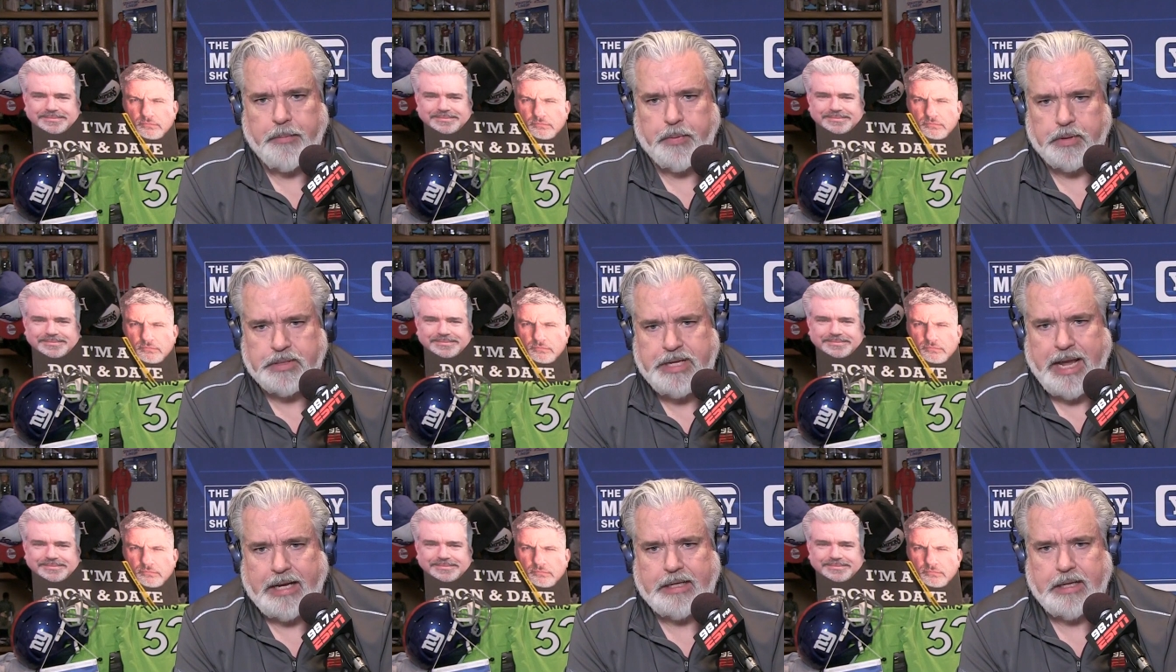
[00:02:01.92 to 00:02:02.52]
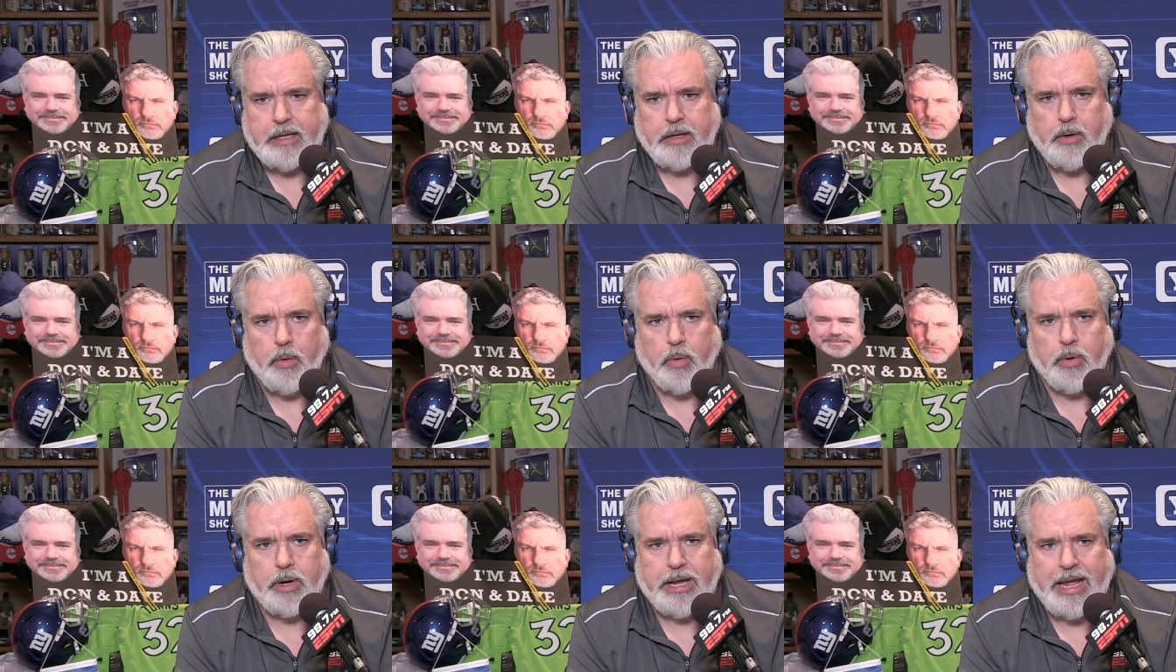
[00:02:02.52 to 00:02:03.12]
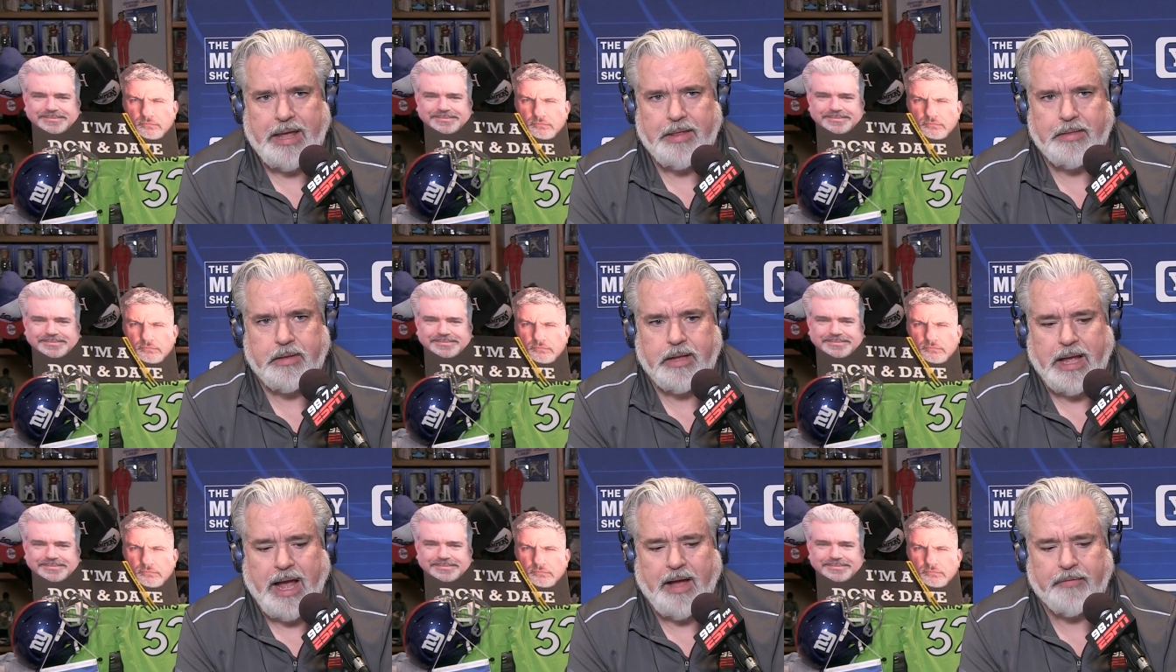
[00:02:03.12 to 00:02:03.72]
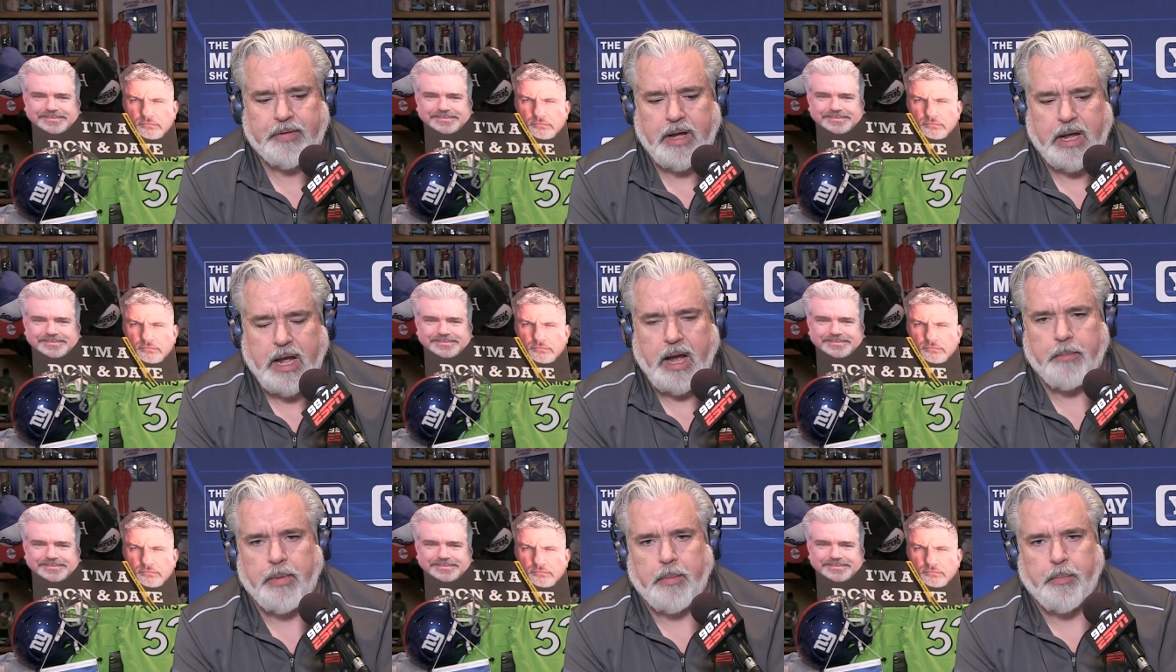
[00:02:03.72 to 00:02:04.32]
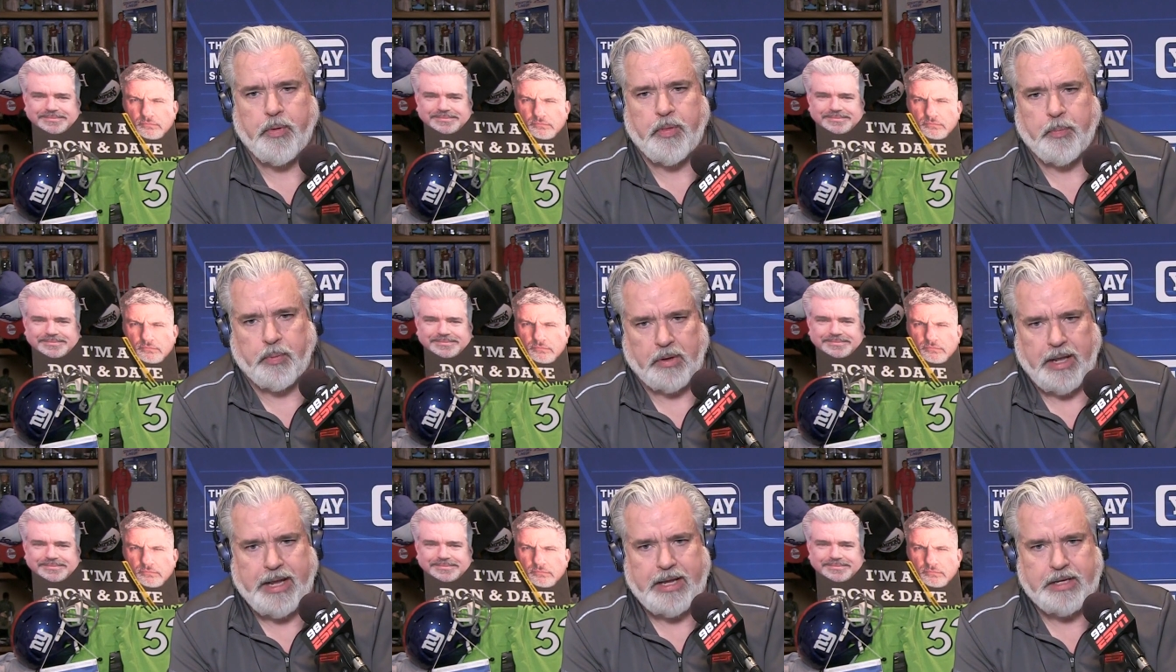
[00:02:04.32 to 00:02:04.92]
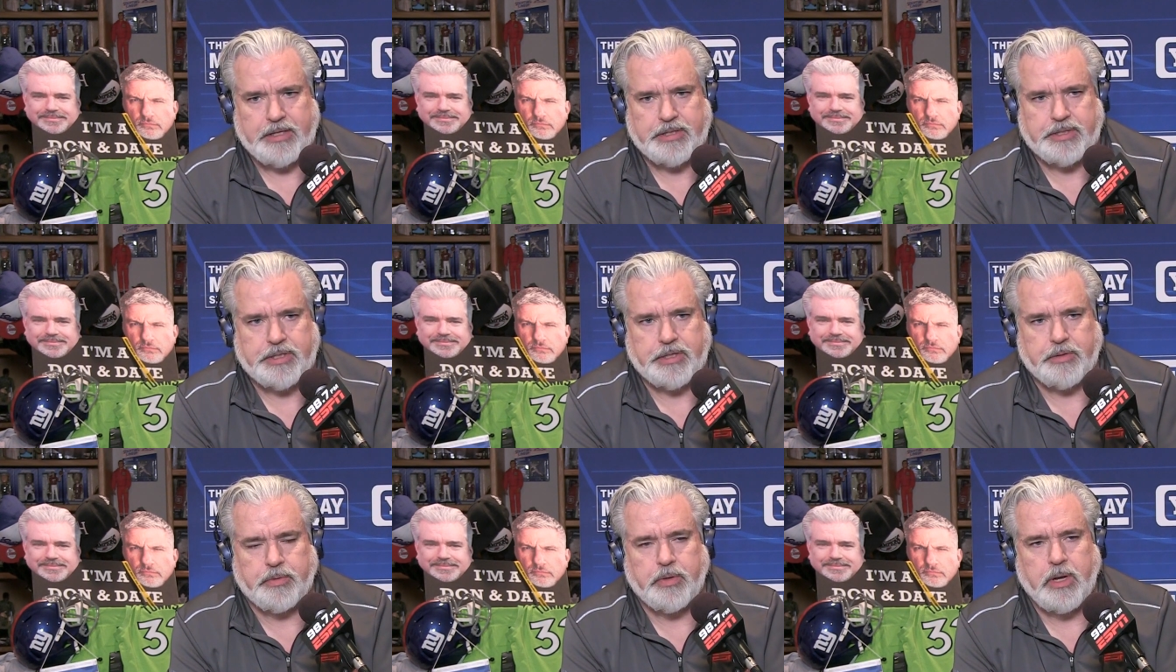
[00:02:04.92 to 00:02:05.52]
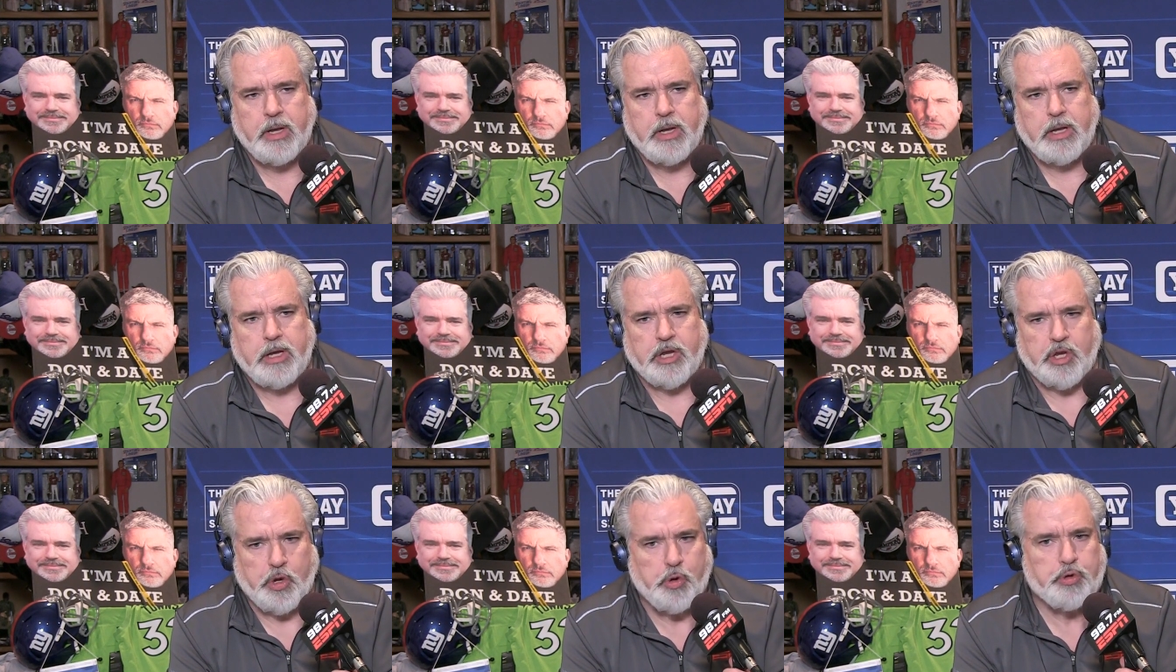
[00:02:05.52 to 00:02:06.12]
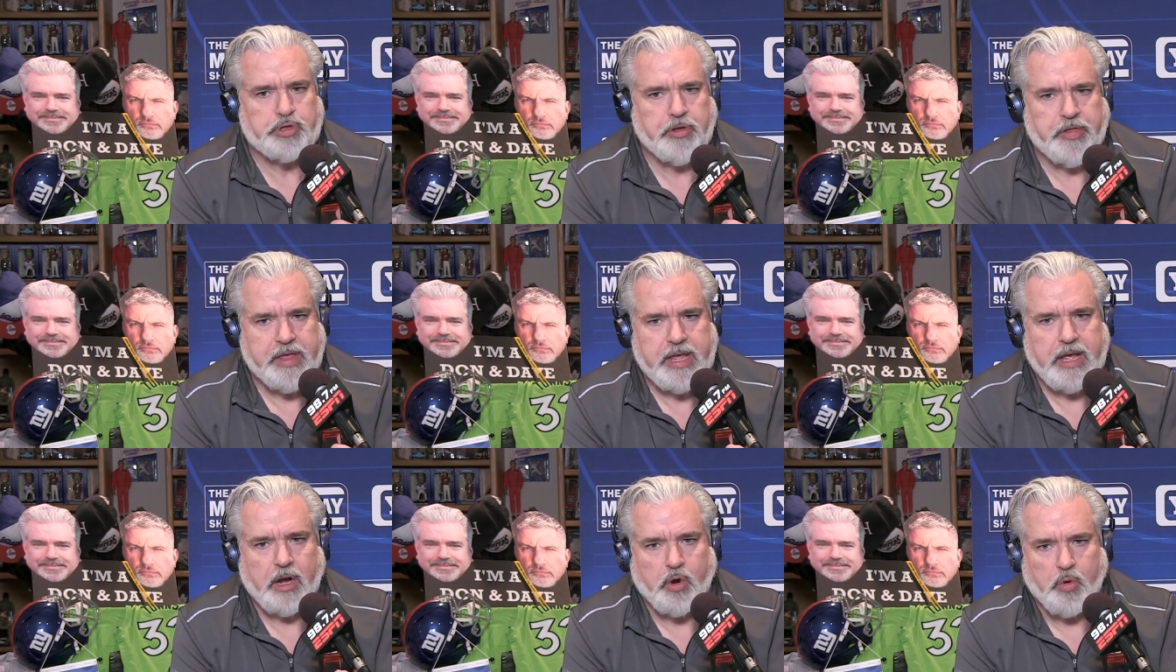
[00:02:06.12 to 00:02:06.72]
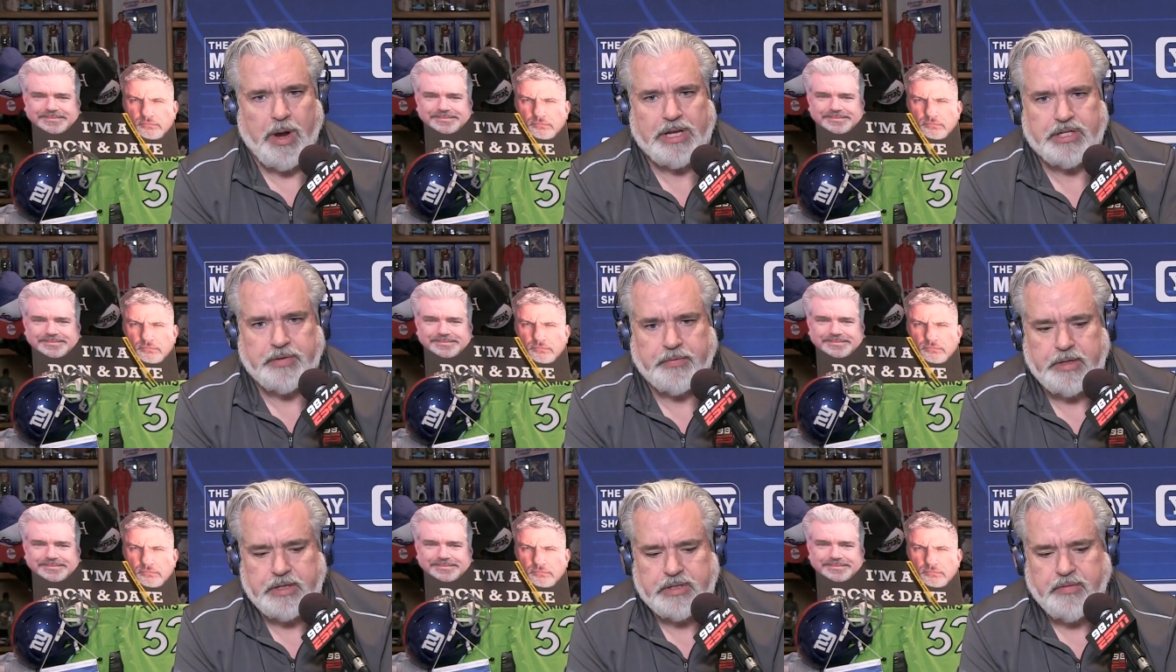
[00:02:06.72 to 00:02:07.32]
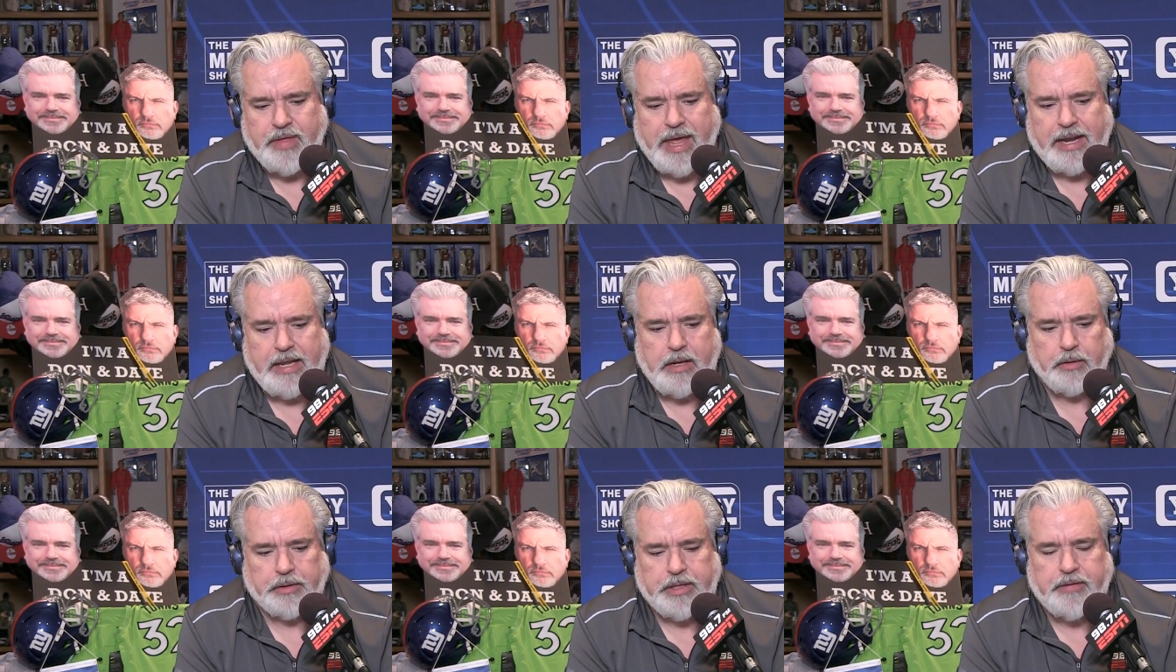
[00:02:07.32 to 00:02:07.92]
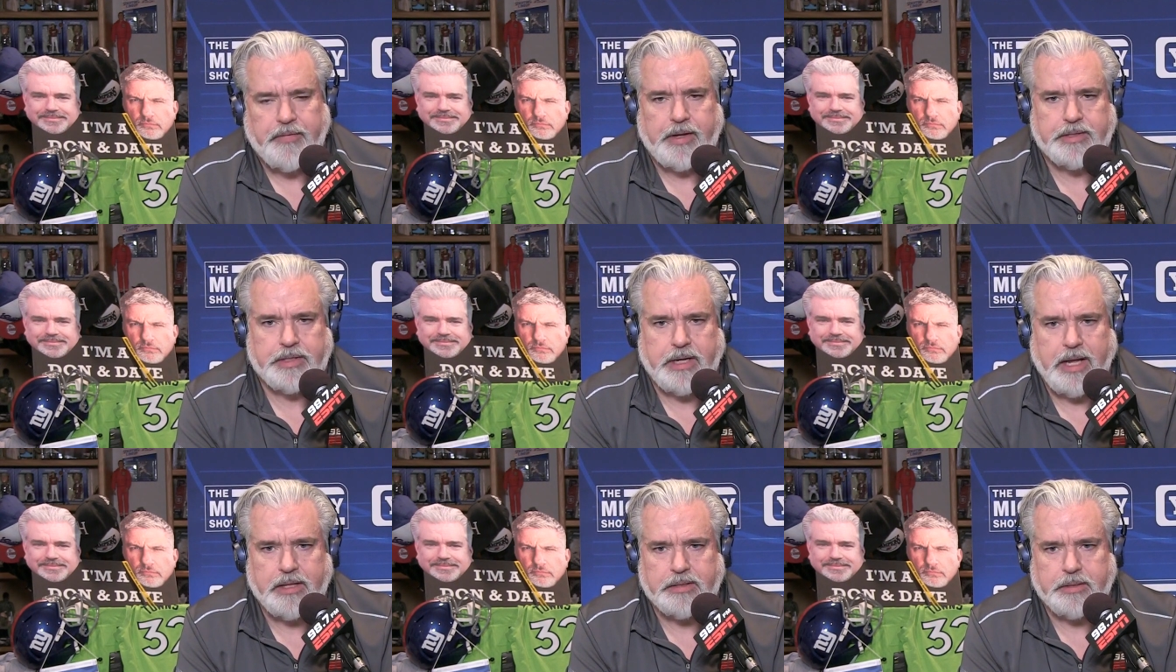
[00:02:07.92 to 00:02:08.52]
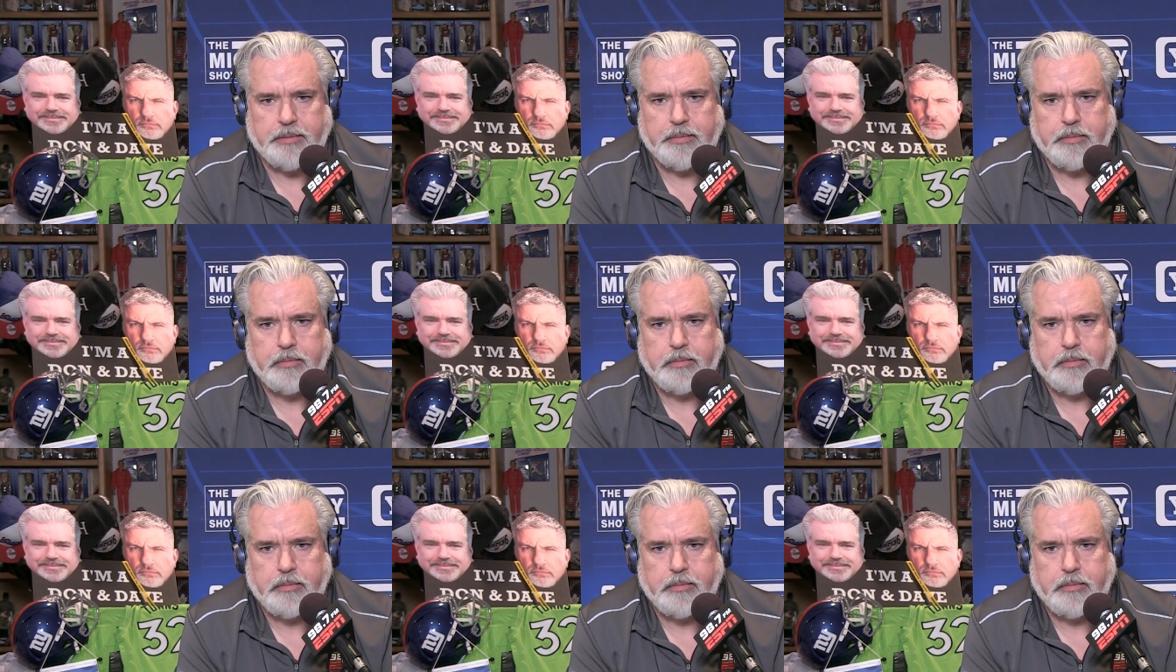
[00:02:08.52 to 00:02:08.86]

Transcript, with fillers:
Speaker 1: protecting, or can Kafka come up with plays to use the aggressiveness of that Eagle defense against them?